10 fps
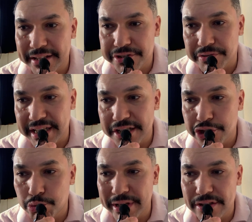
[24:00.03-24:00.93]
so these
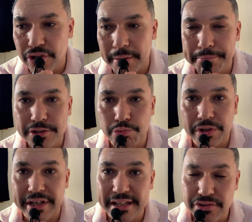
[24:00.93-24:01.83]
two examples
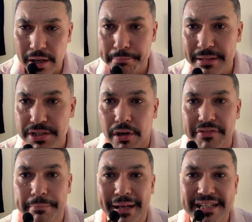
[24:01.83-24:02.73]
were examples
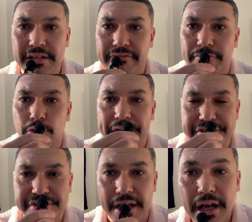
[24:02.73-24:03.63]
of the passive
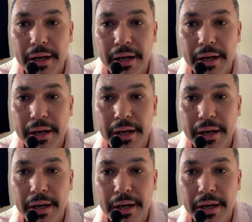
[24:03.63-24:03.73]
voice,